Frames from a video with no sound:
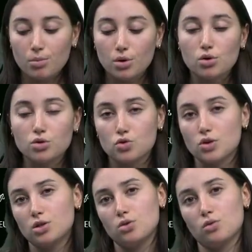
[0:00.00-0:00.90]
but also
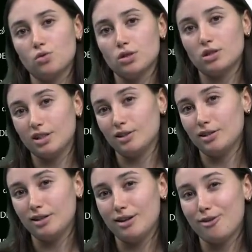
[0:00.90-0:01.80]
try to
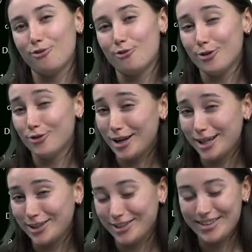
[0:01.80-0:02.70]
critically
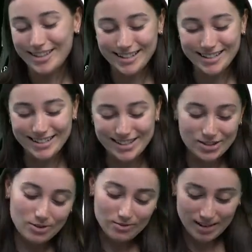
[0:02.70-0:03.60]
reflect on that.
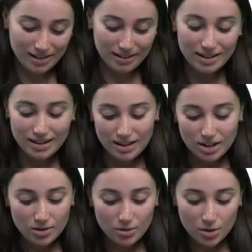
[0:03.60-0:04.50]
So
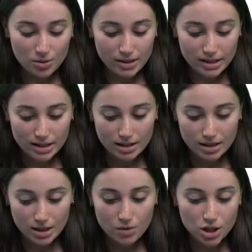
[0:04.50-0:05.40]
we always
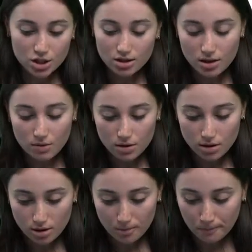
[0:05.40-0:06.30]
question
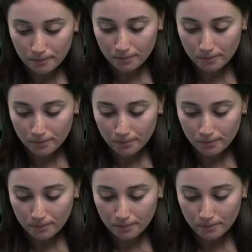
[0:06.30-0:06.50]
everything.